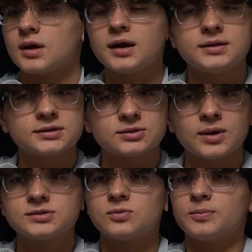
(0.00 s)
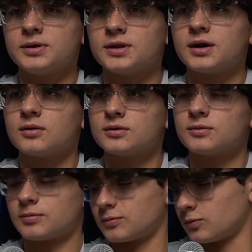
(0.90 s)
I think Threads would be their only
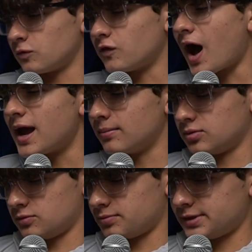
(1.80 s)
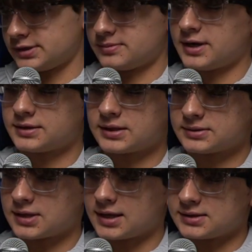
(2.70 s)
viable replacement at that
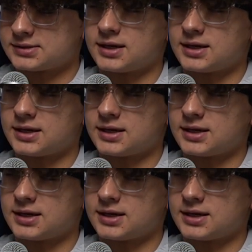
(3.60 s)
at this